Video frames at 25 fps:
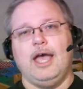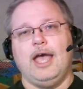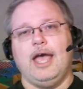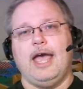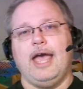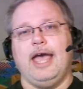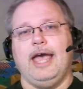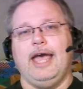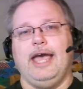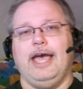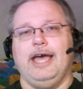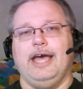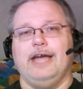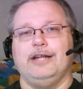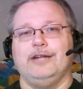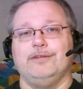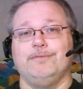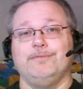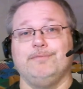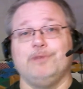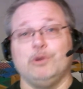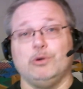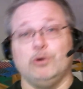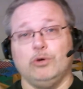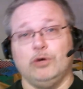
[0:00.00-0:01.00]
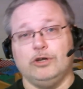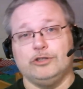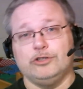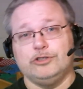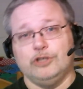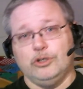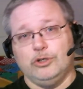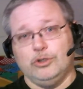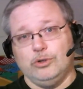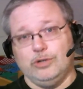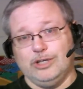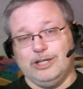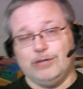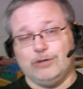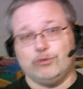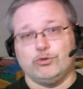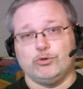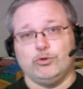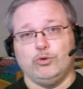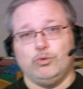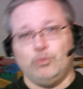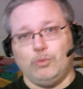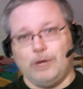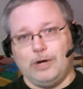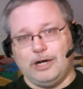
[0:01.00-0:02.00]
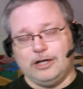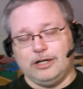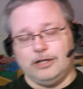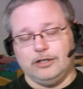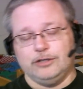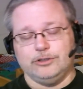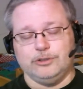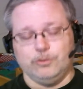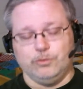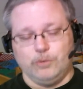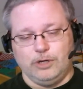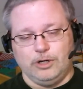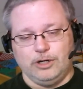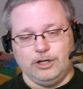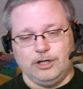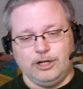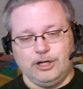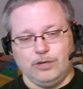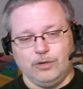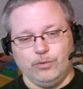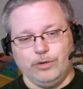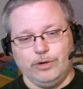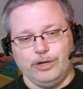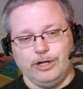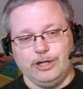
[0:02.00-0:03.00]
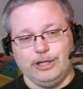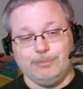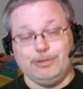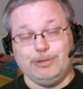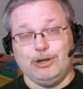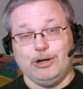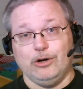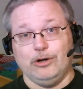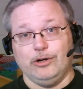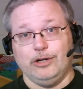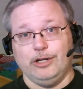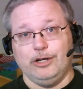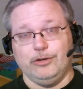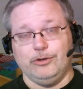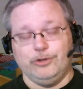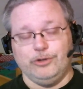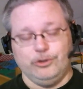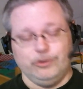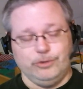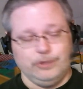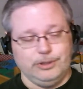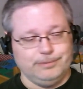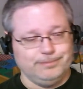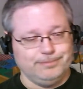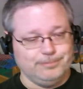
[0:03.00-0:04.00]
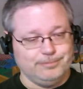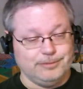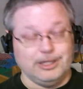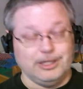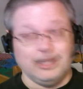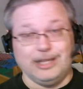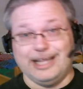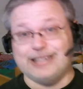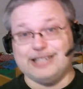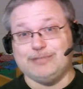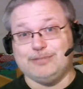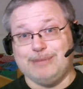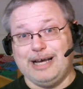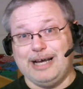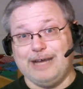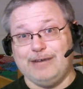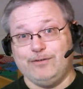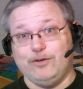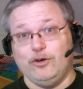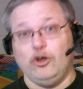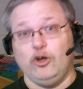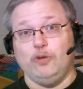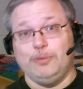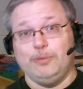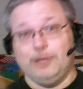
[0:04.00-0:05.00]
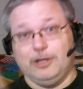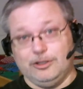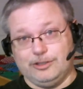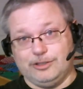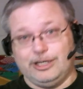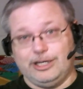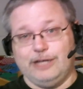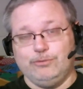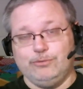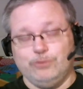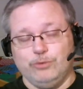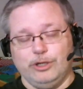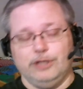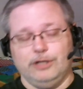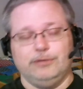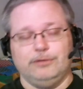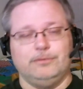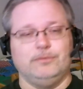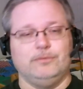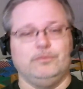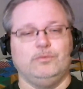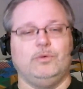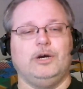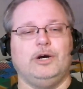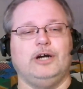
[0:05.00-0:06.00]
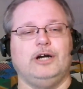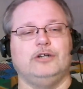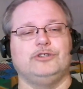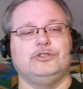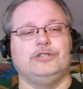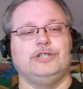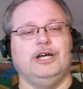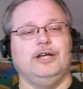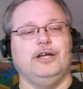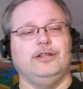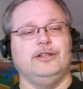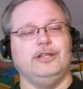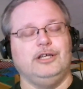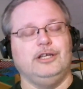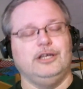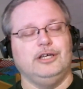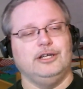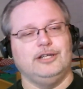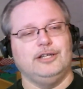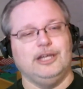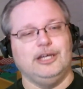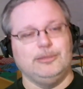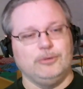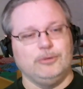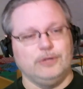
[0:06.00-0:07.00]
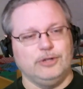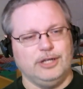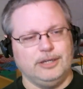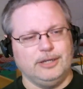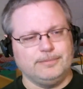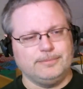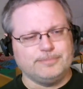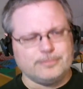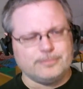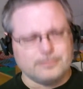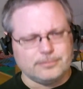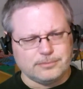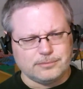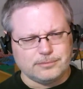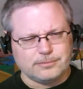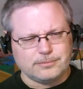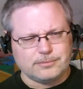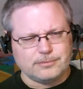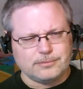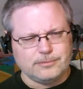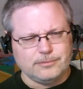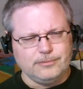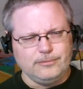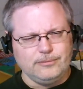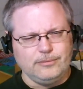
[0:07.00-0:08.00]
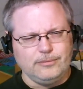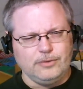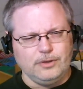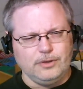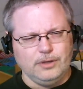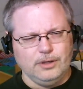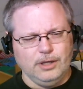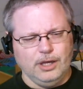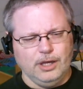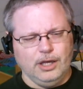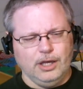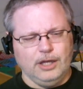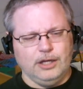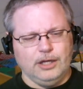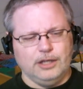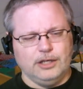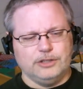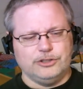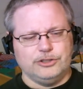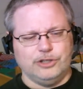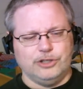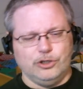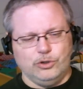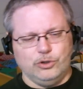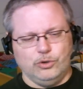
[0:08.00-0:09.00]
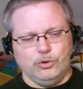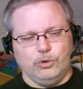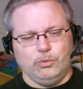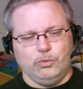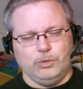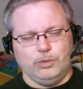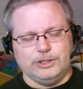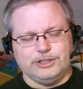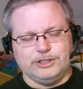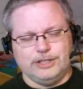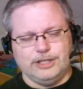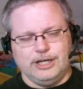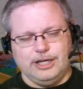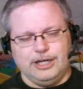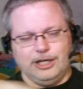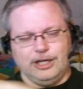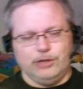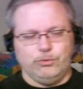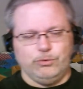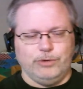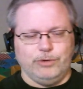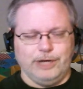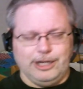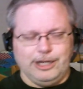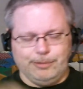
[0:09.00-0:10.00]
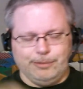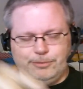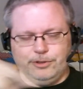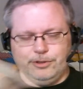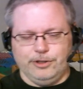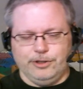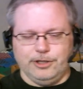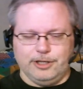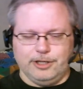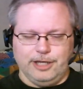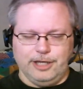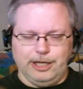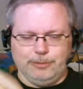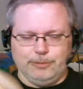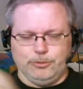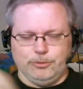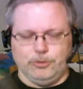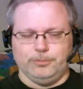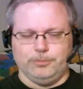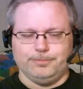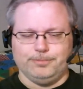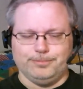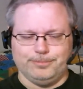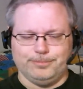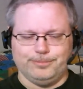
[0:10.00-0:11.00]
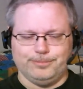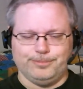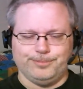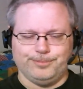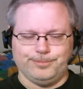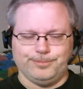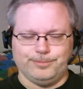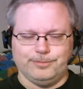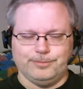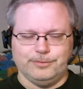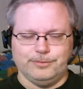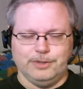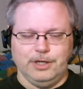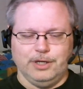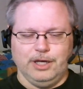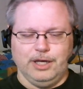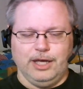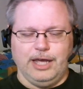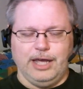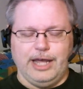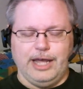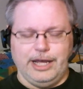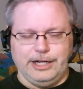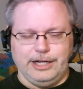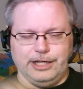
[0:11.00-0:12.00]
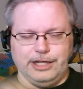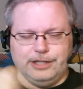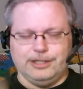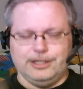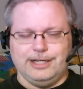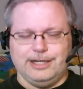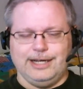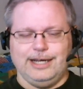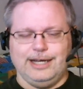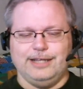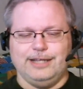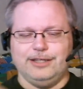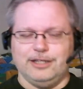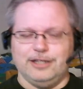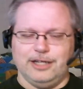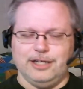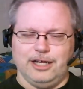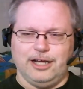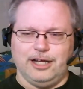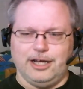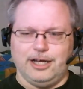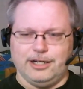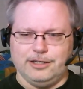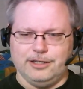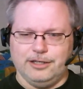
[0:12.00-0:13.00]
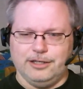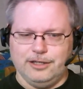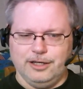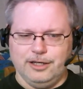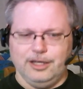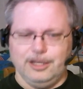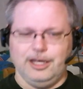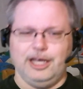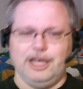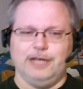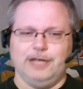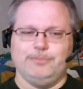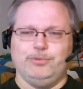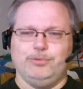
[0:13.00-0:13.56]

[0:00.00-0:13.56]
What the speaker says: And there were also electrical wires and whatnot running parallel to it. That's my fault, because I'd run wires down the table leg. So once I unwrapped the cable and untied the knot and